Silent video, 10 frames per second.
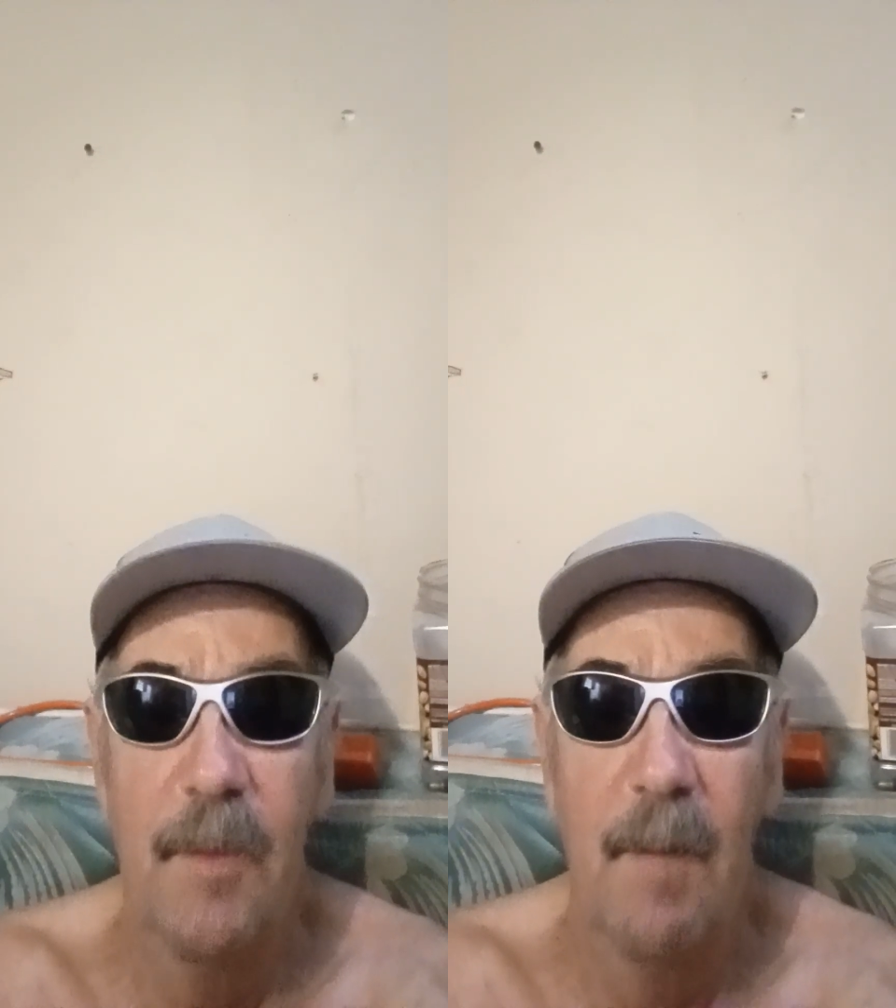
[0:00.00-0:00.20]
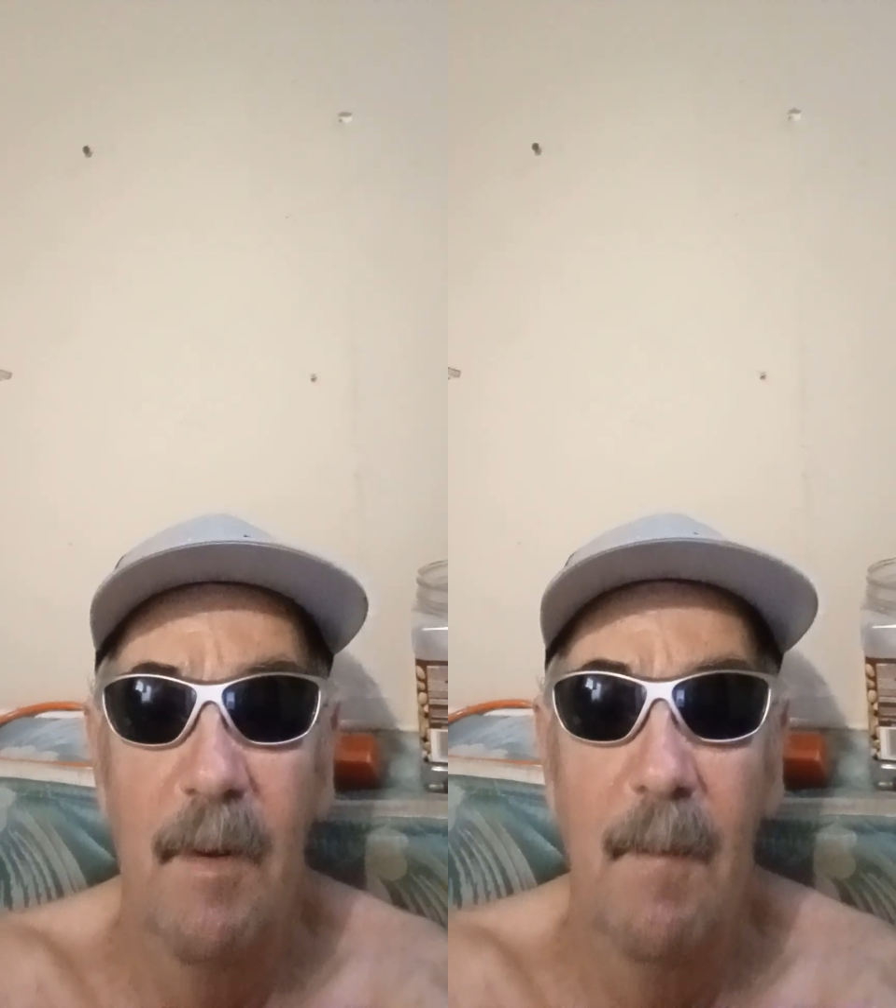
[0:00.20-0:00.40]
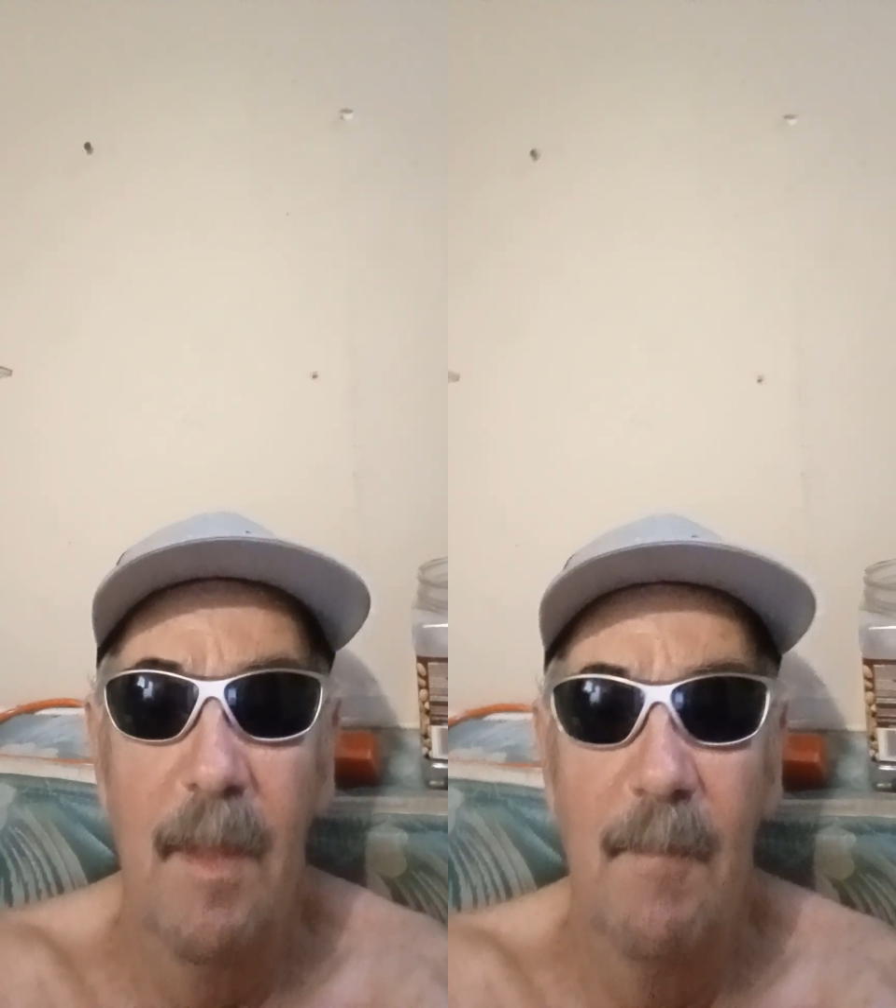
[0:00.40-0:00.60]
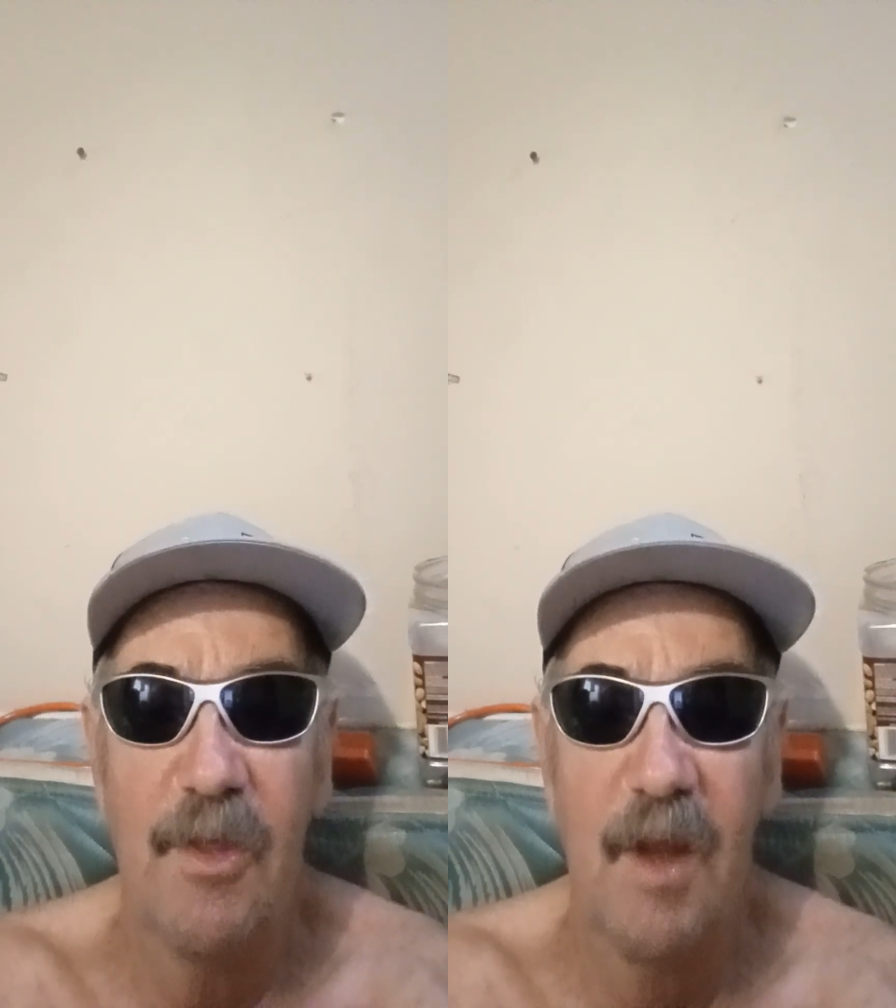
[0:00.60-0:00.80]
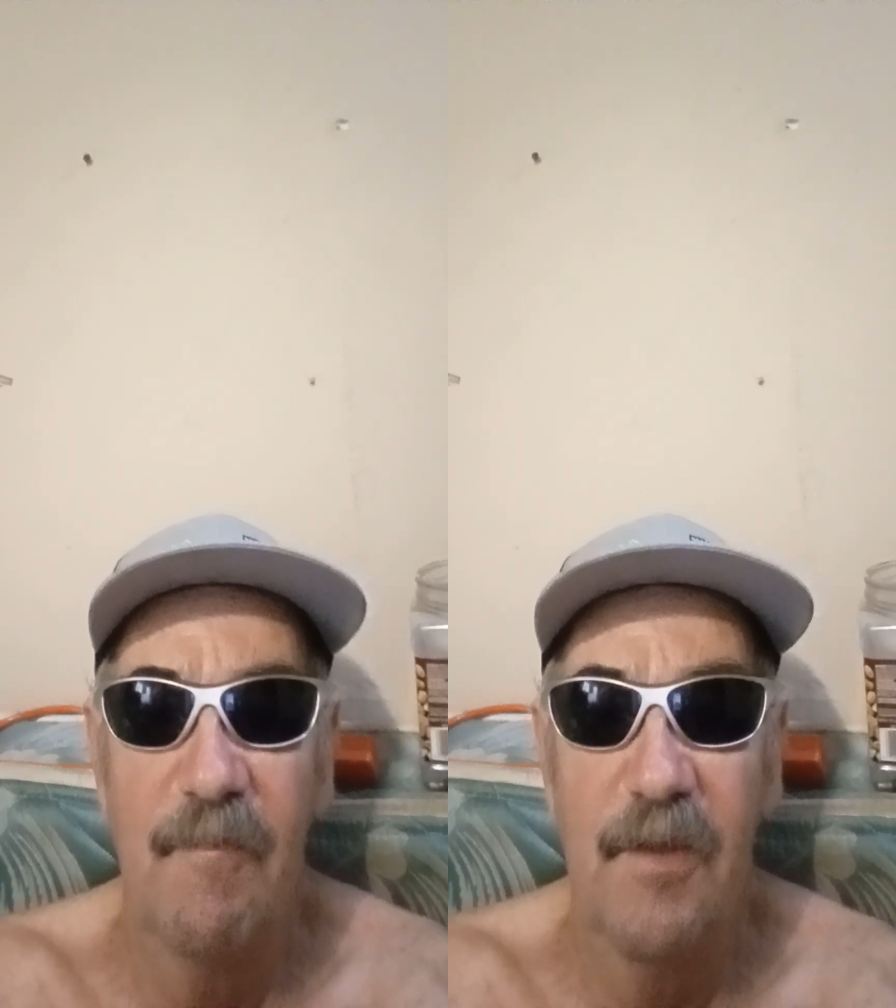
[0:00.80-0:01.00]
I'm, I'm gonna
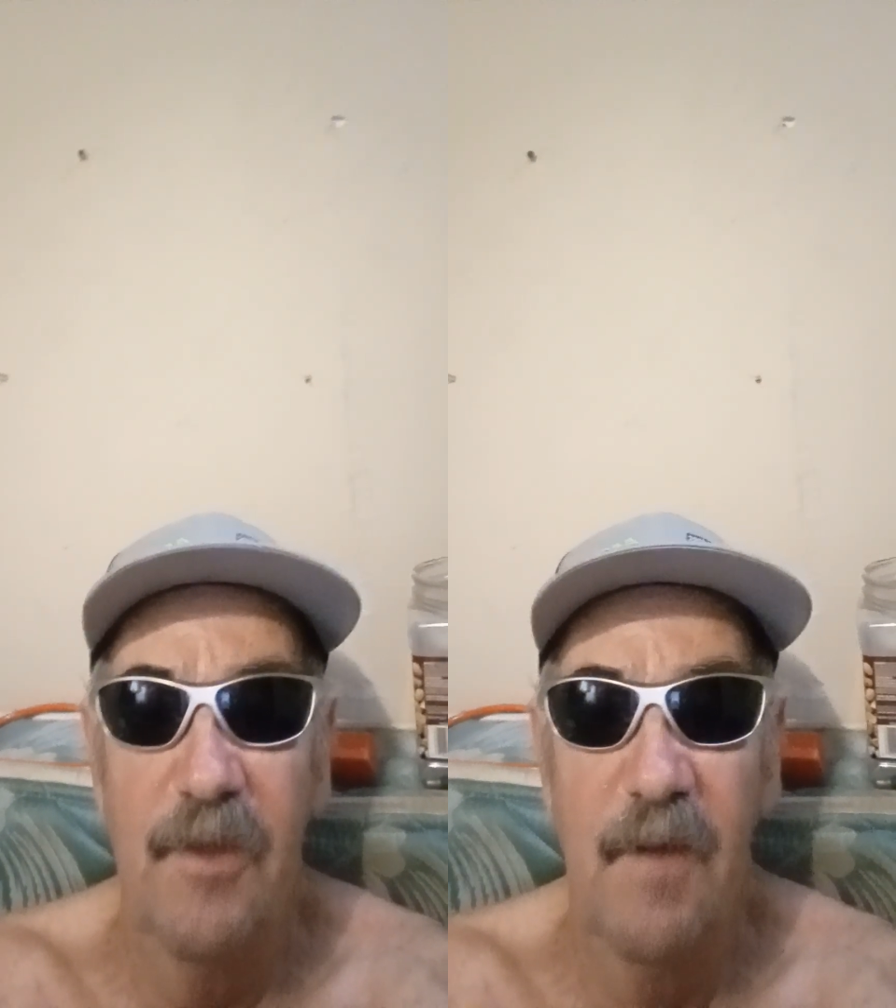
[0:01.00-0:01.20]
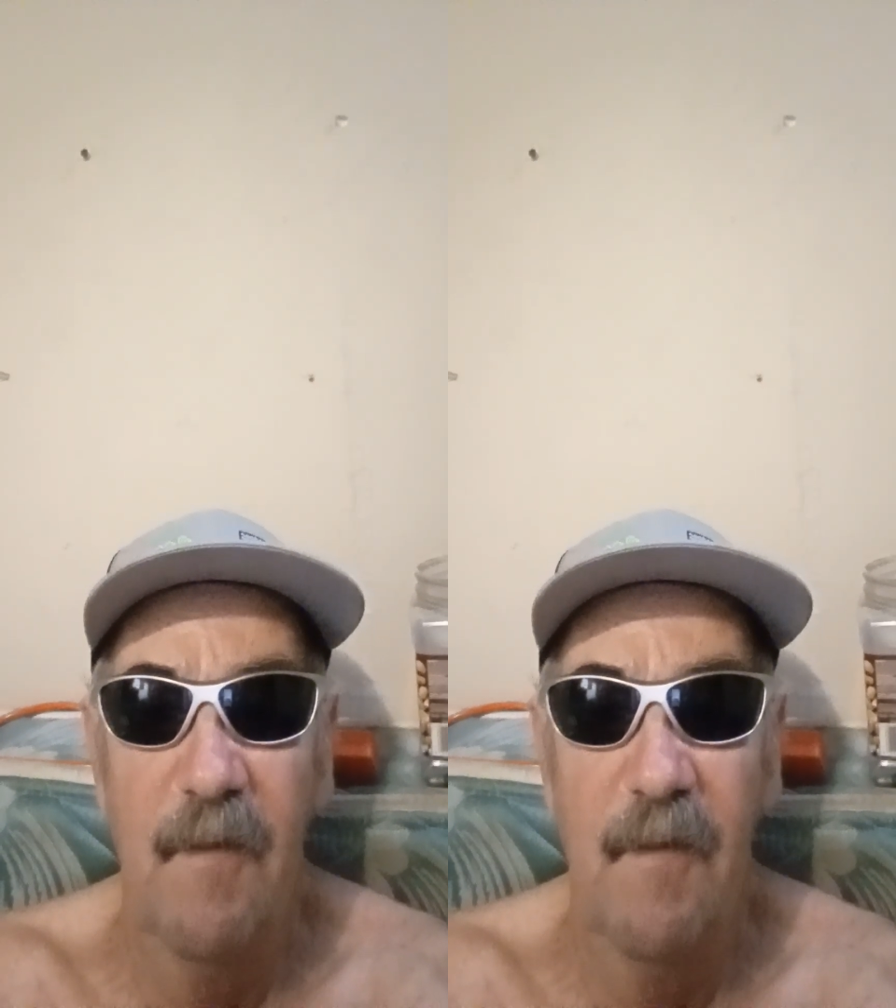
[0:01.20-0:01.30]
see if this